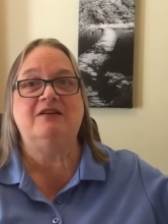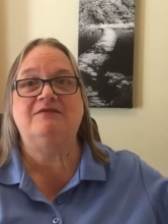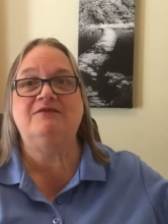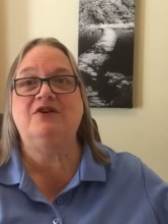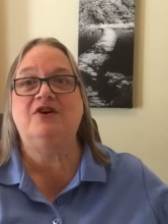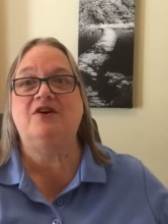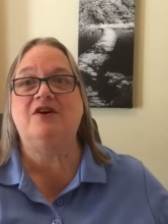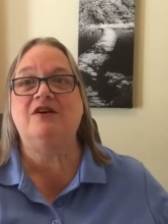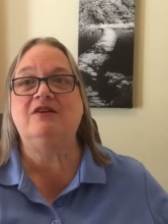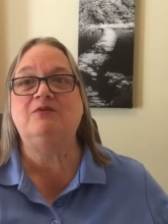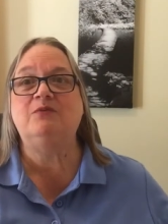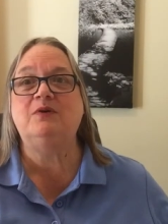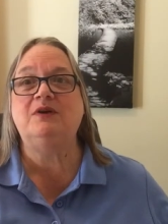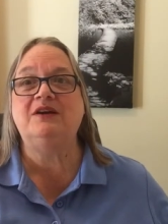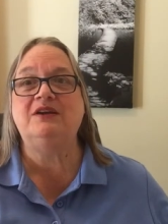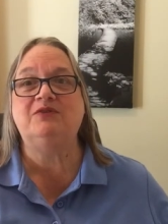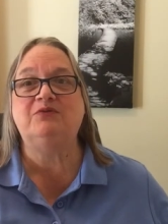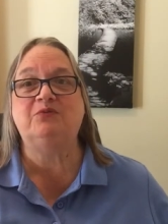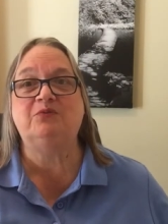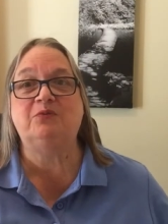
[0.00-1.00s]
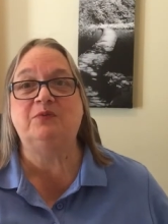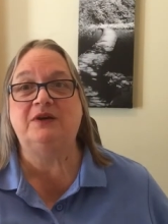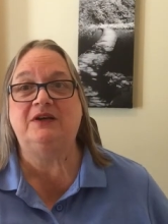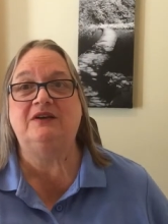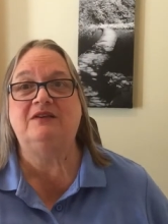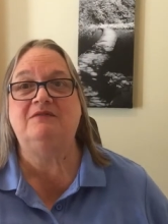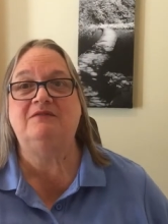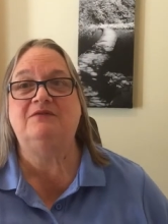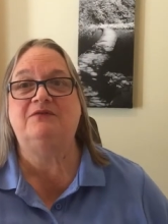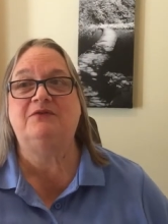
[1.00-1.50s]
have gone away and
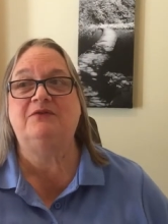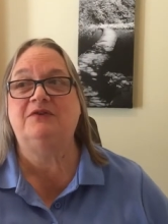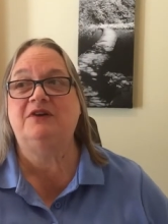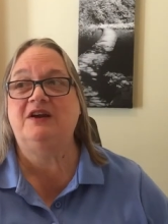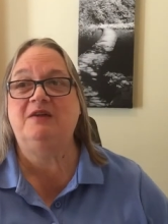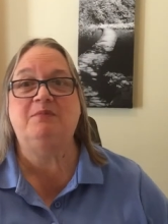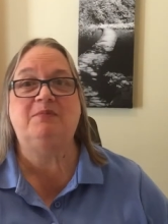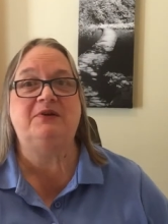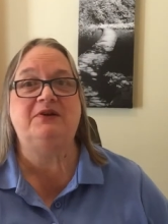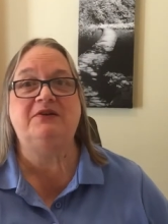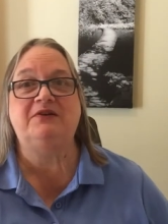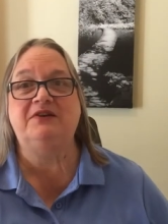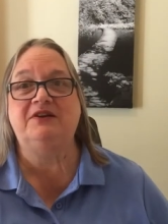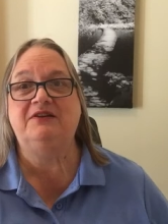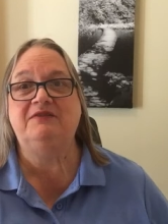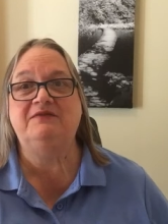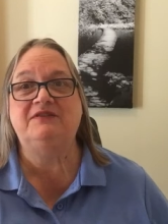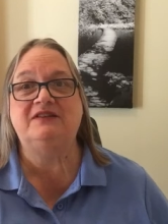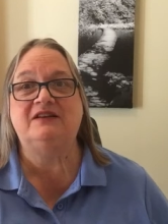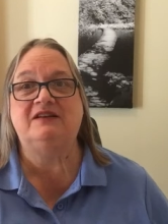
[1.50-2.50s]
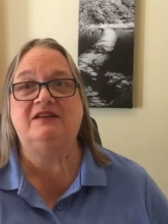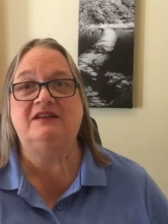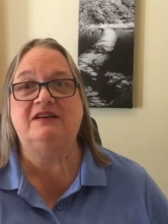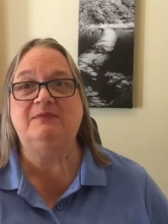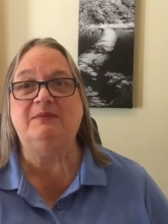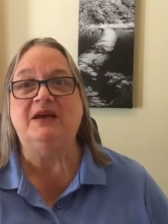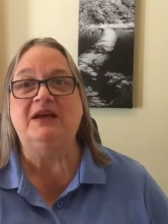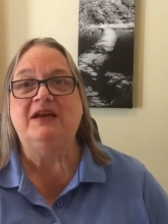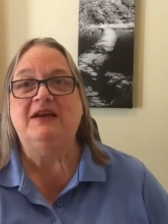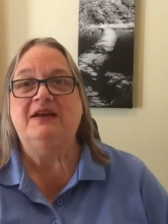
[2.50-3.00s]
written for a period of
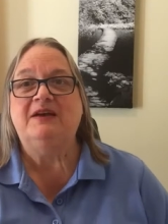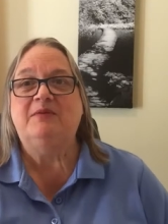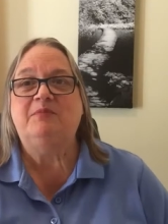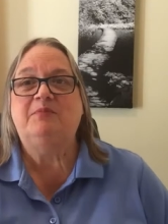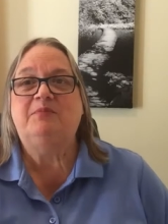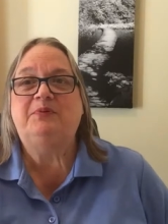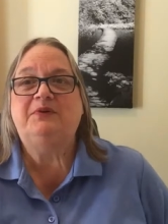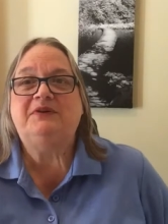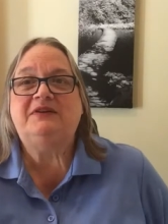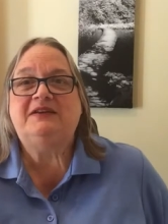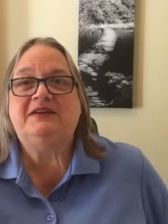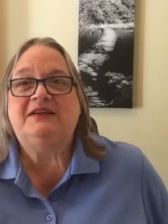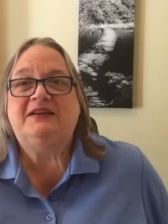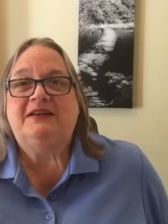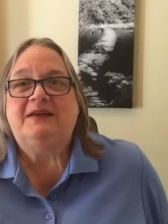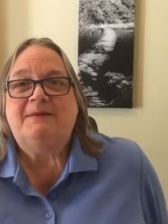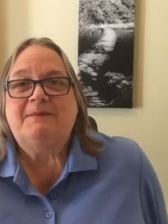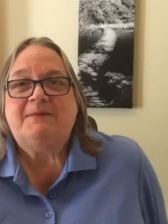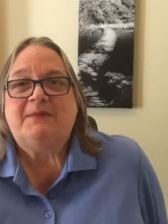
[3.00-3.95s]
time, but